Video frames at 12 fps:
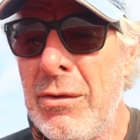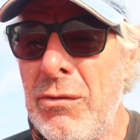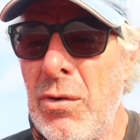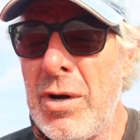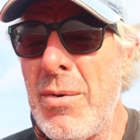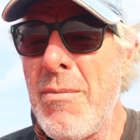
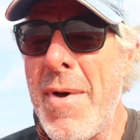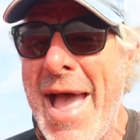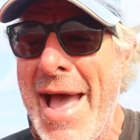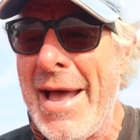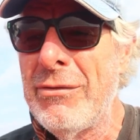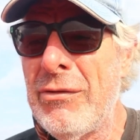toward the
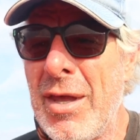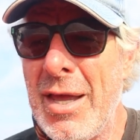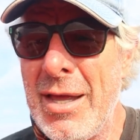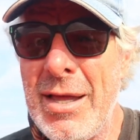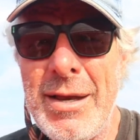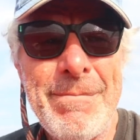mast
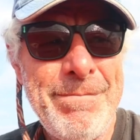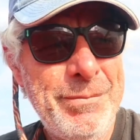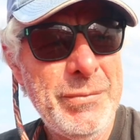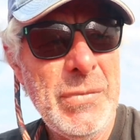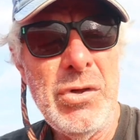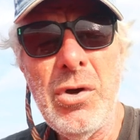and
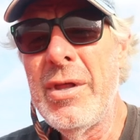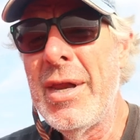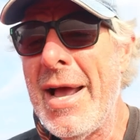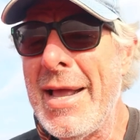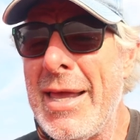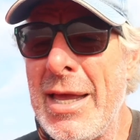so
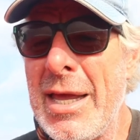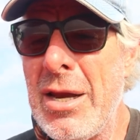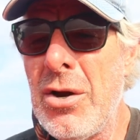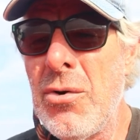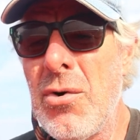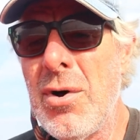that I can get
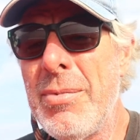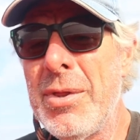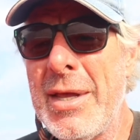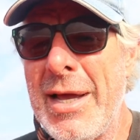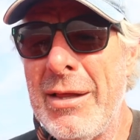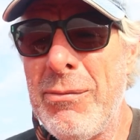it on.
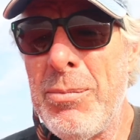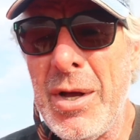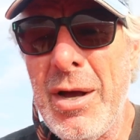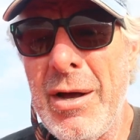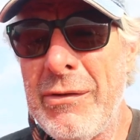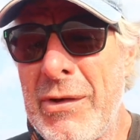But that's
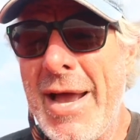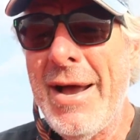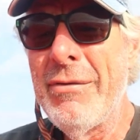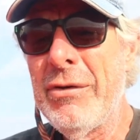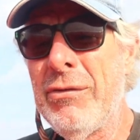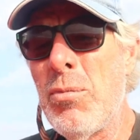because I
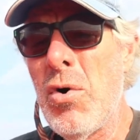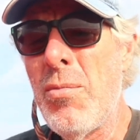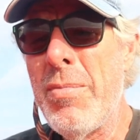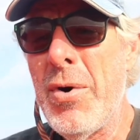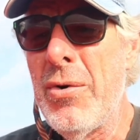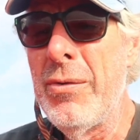have a small
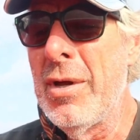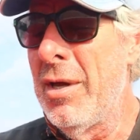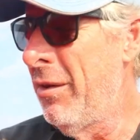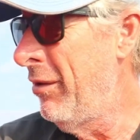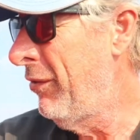boat and